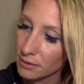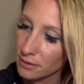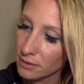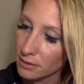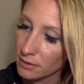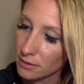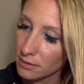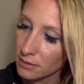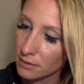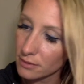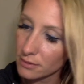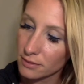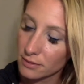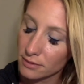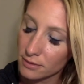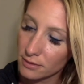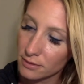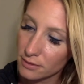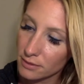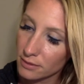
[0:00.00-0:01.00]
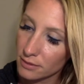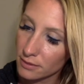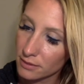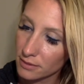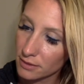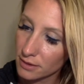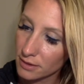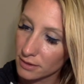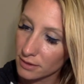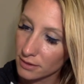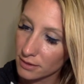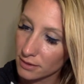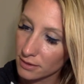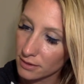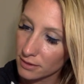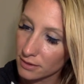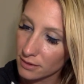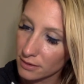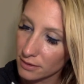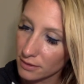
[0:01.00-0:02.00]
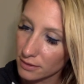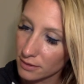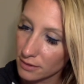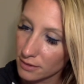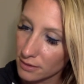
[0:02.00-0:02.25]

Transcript: Nobody speaks.